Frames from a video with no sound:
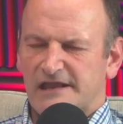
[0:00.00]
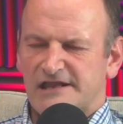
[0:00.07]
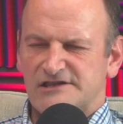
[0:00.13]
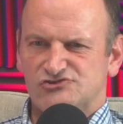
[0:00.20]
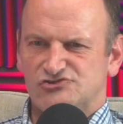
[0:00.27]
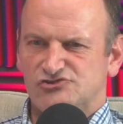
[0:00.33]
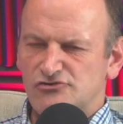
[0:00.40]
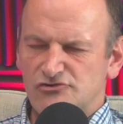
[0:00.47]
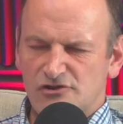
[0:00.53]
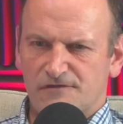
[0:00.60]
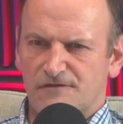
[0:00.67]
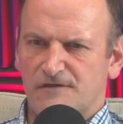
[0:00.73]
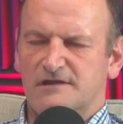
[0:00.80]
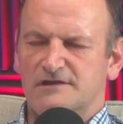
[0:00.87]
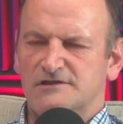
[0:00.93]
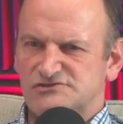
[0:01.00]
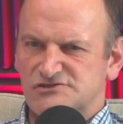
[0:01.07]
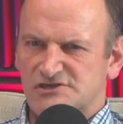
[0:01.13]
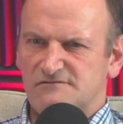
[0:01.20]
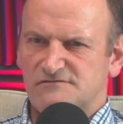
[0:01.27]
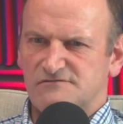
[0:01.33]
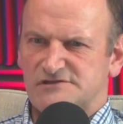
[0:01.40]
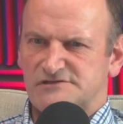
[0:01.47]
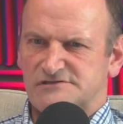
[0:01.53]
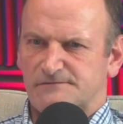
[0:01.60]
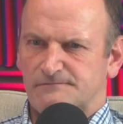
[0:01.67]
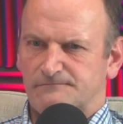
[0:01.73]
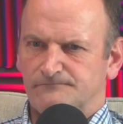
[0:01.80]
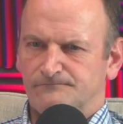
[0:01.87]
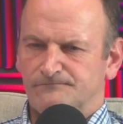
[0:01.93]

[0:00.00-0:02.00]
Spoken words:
It's do-nothing conservatism.